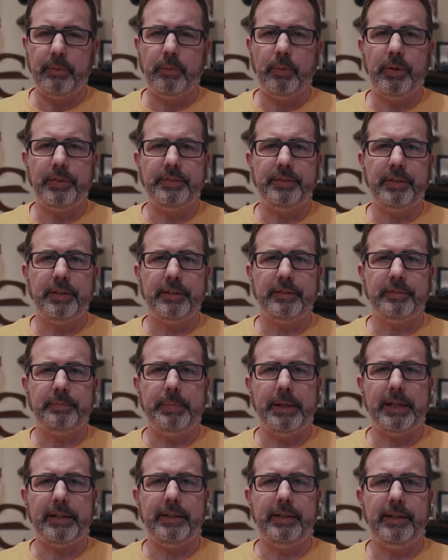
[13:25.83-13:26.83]
wasn't
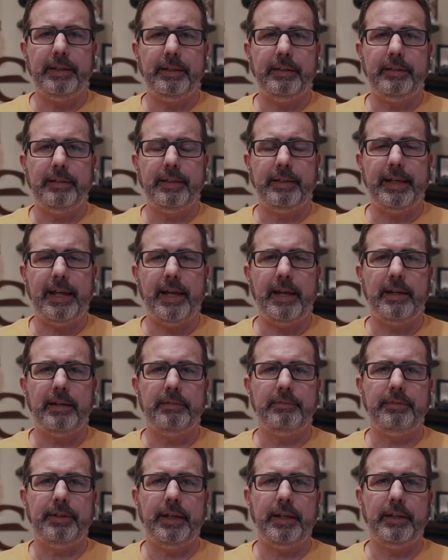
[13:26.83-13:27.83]
expecting to
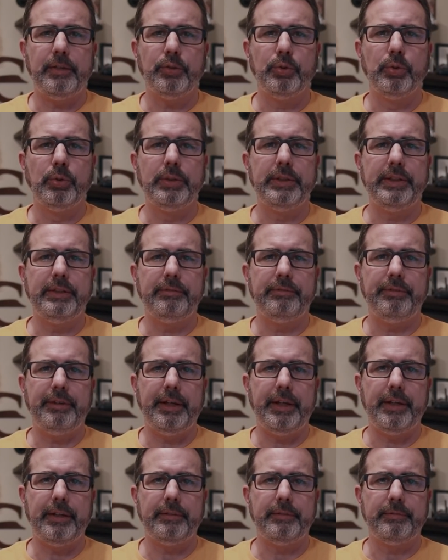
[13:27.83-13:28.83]
have a cooling
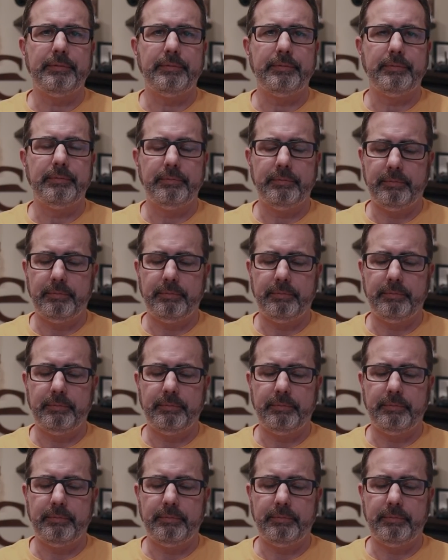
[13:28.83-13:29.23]
fan